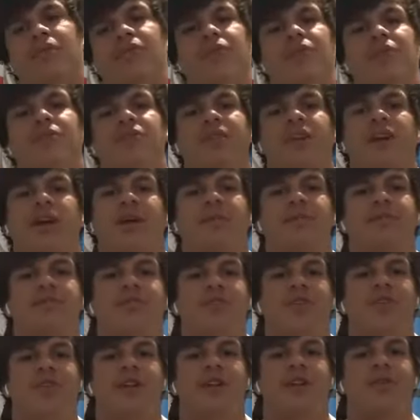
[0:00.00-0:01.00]
first time
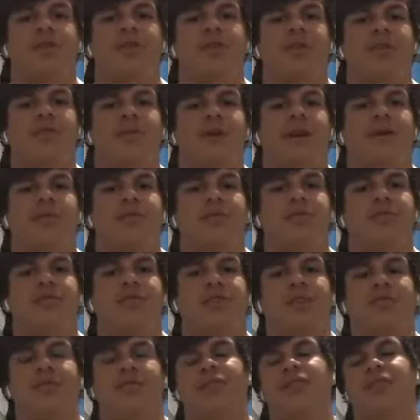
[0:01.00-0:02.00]
starting at quarterback was
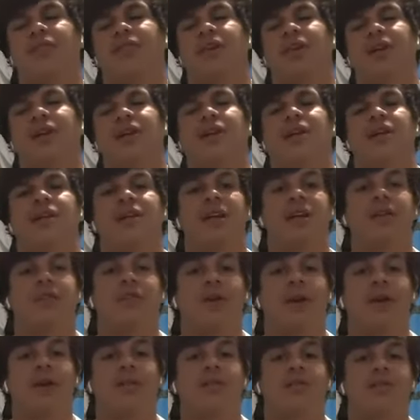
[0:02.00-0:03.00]
7th grade. Nick
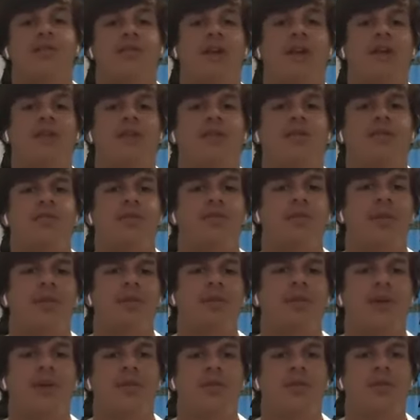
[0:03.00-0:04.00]
Reynolds, I don't know if you
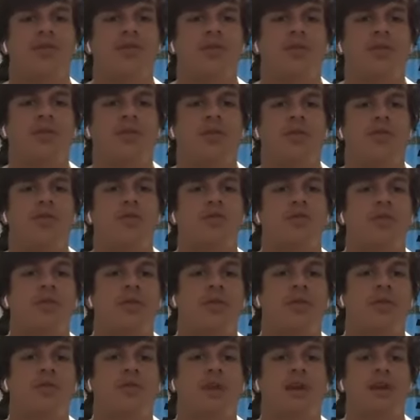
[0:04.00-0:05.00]
remember him. He was an old
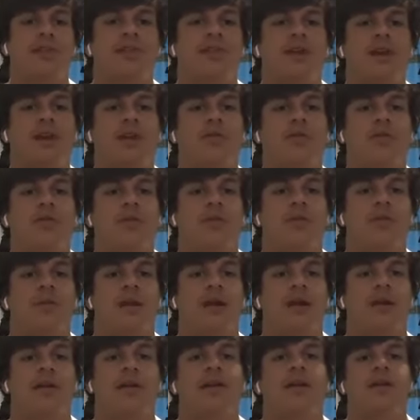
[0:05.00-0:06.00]
Crestline
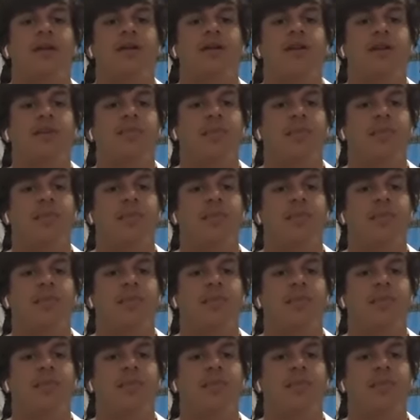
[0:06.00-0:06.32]
quarterback. He